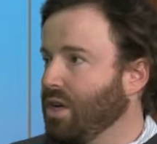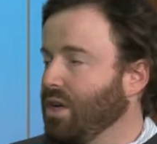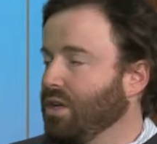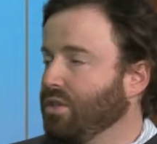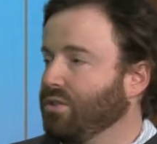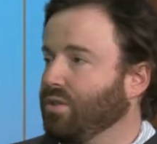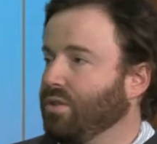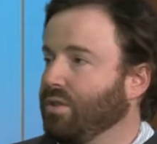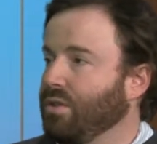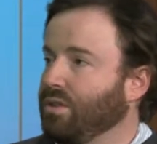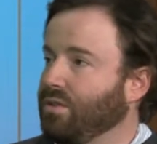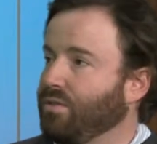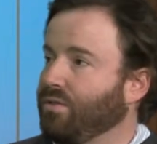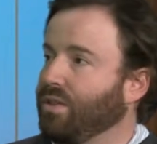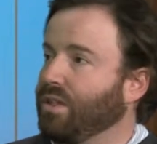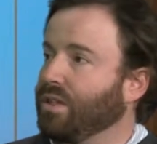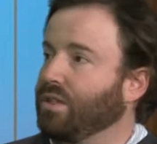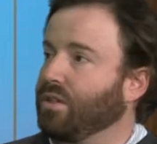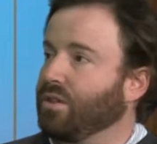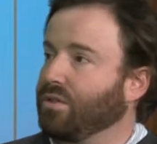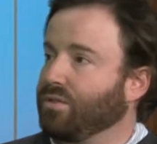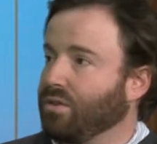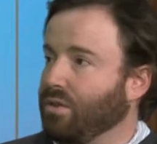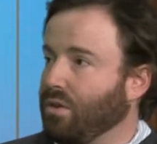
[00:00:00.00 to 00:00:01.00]
So these
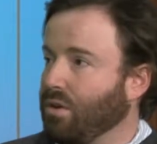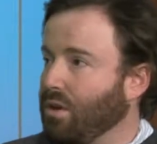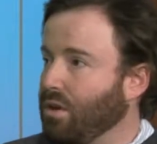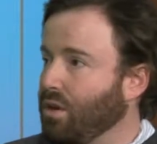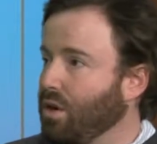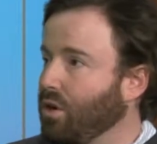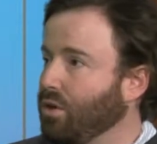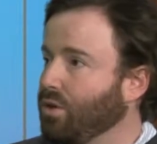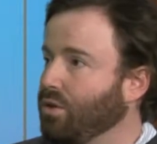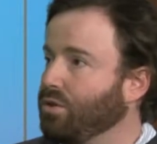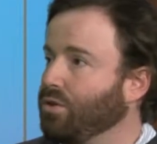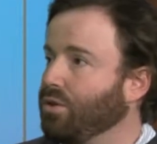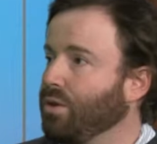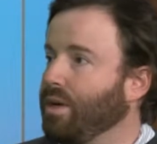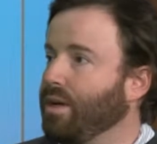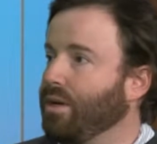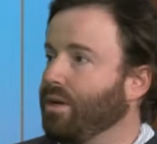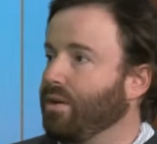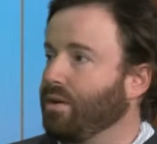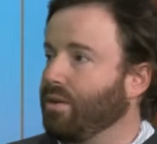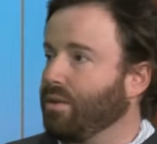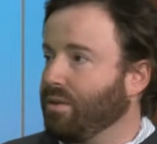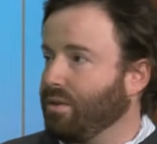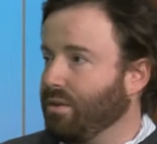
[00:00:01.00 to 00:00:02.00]
vehicles are on
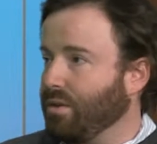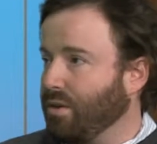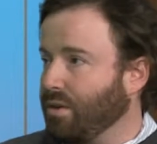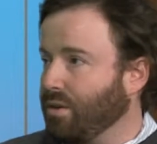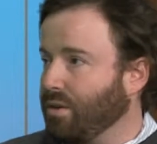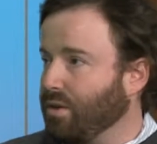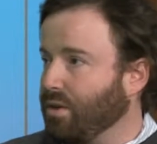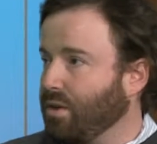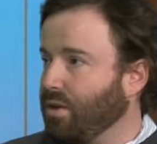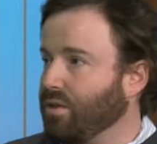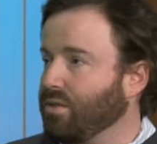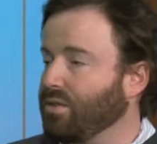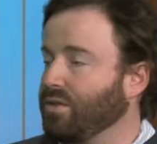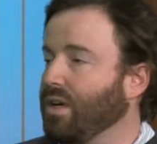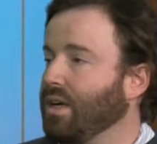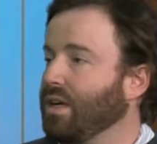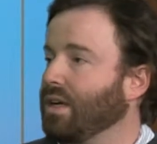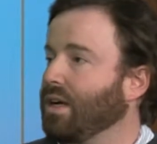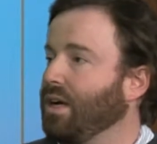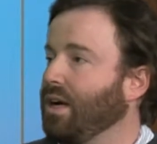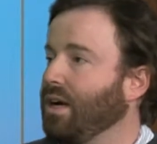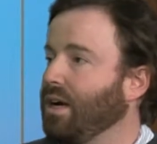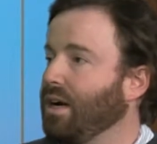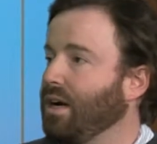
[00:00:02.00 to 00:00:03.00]
AutoTrader, they're on
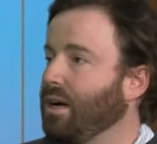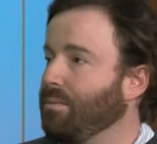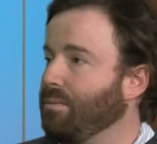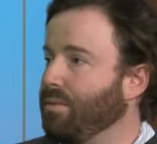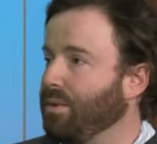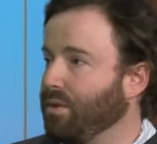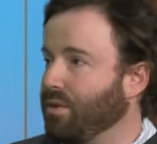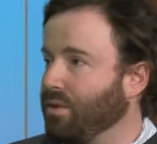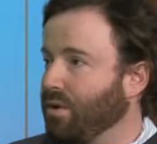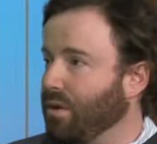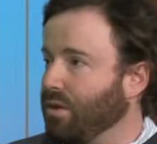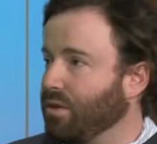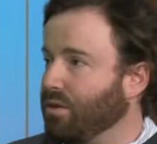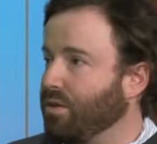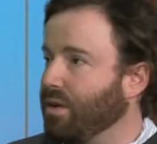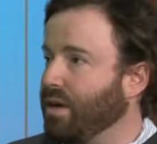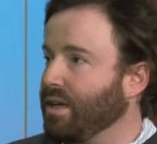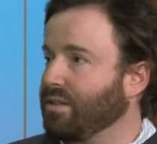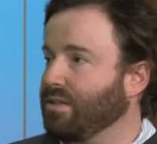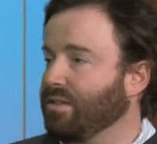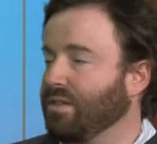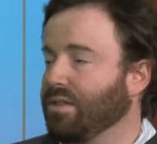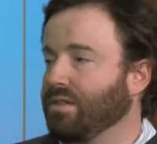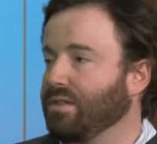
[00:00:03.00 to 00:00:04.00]
Cars.com, they're on
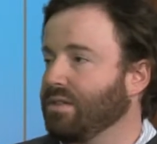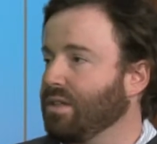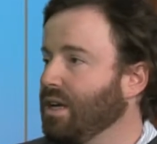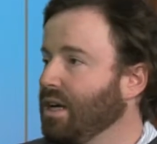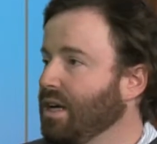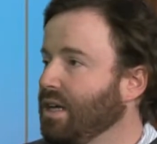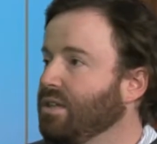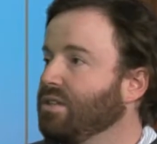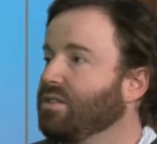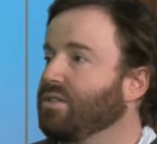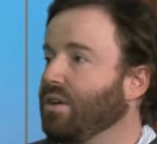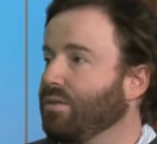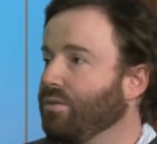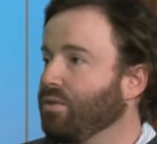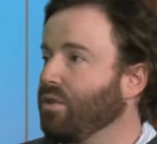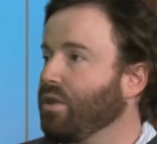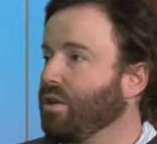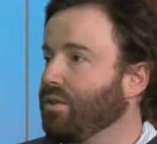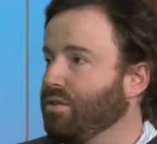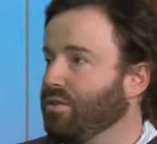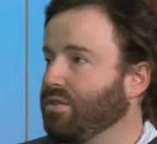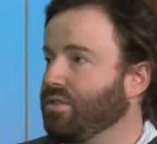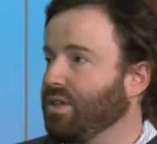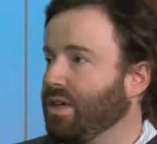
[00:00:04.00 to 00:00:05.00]
Craigslist, several
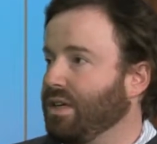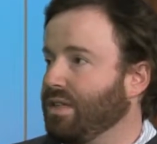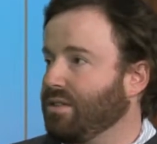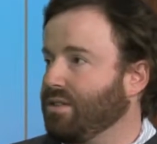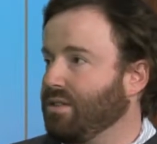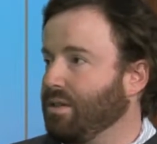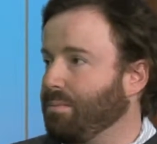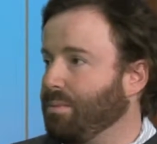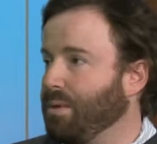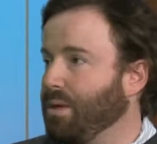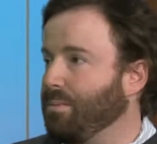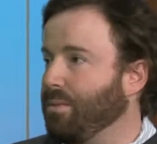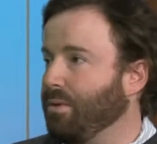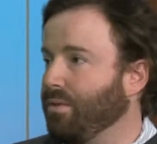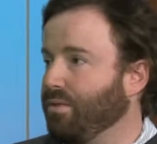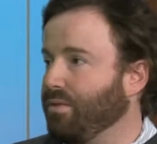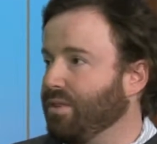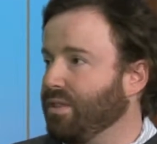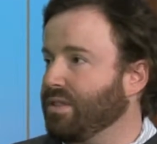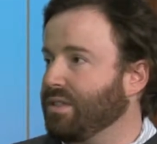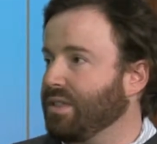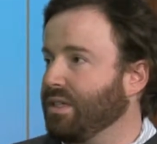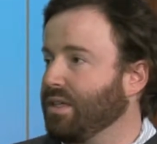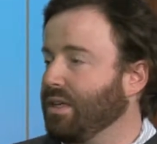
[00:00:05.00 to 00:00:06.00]
other sites that people
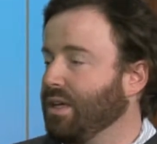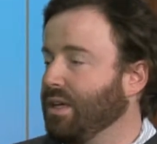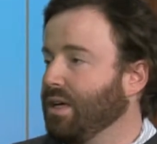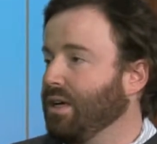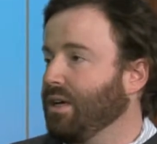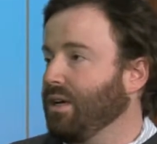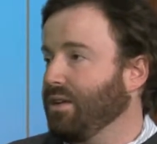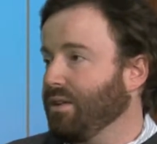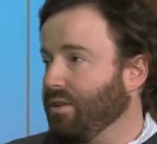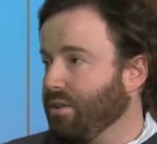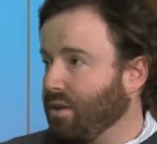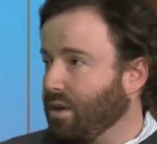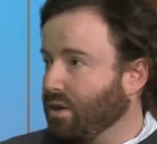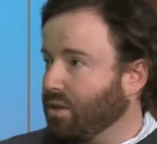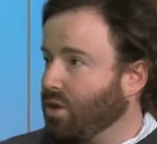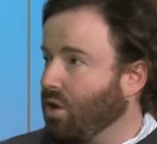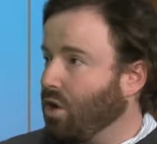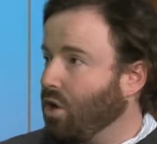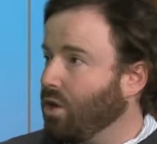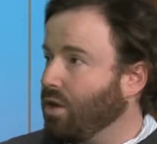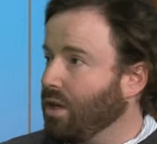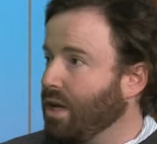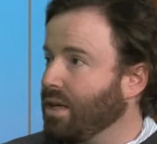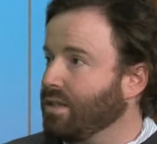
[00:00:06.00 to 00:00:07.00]
visit. They're on
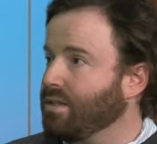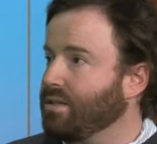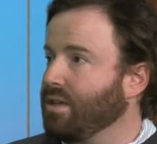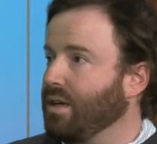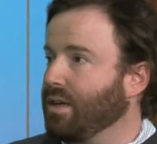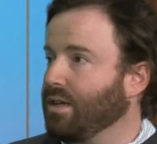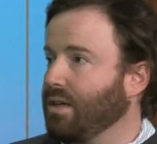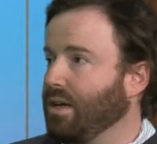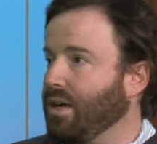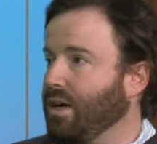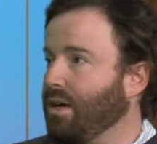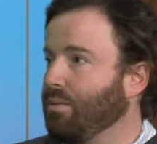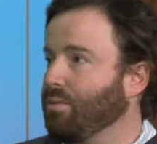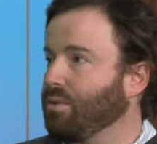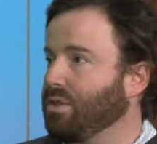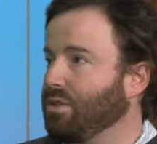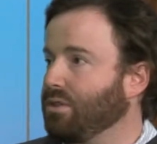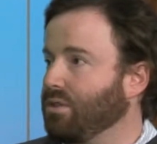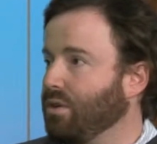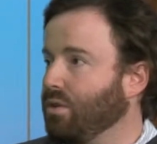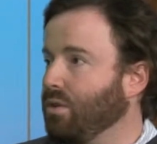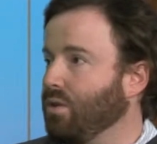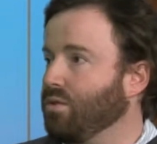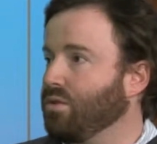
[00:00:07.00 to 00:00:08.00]
CarLotz.com, which
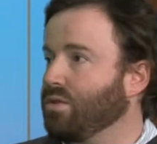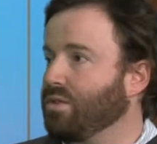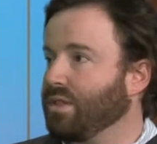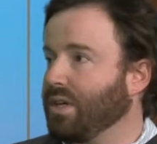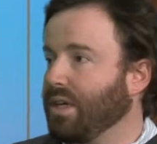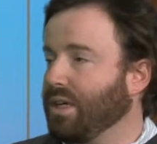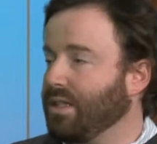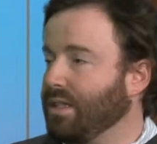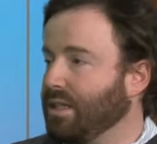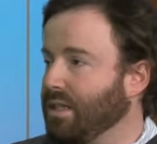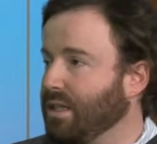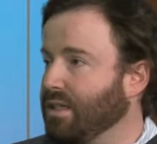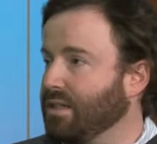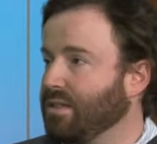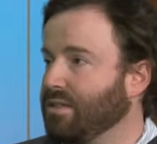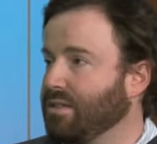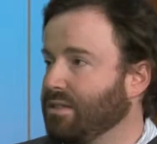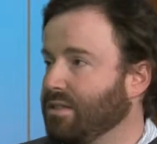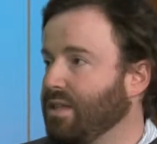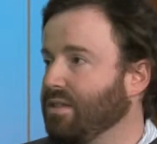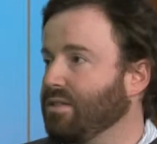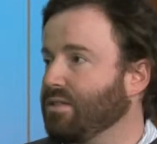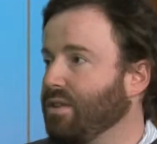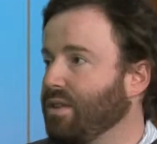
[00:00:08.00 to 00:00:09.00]
is our own site that gets
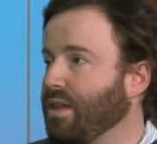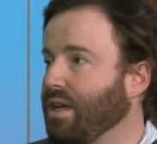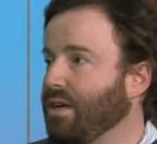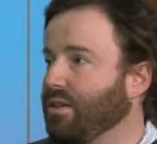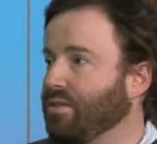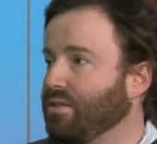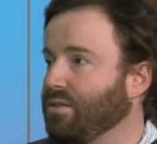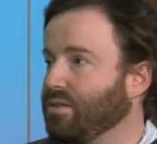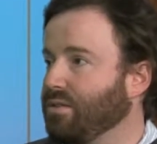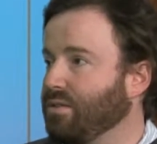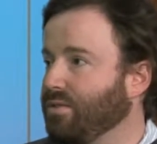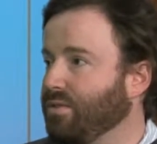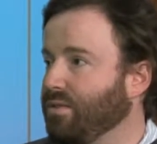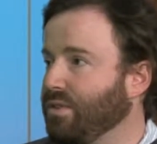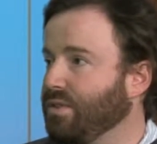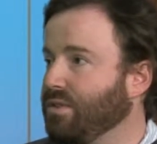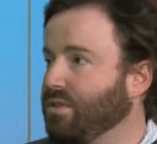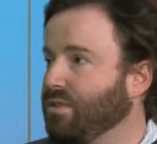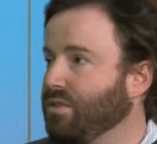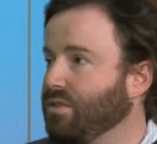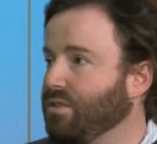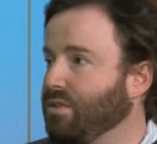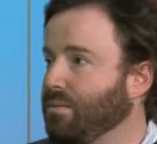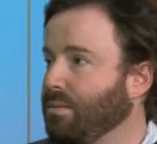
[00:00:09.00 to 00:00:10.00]
tens of thousands of
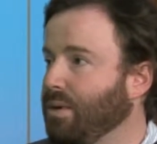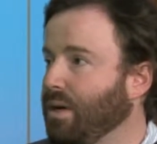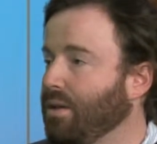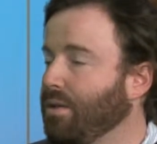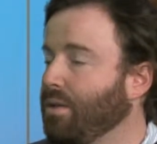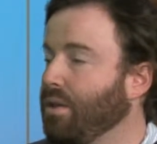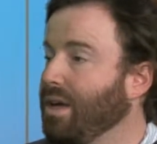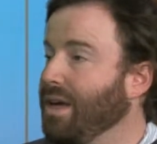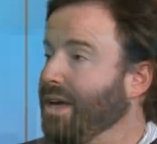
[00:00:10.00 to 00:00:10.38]
visitors a month.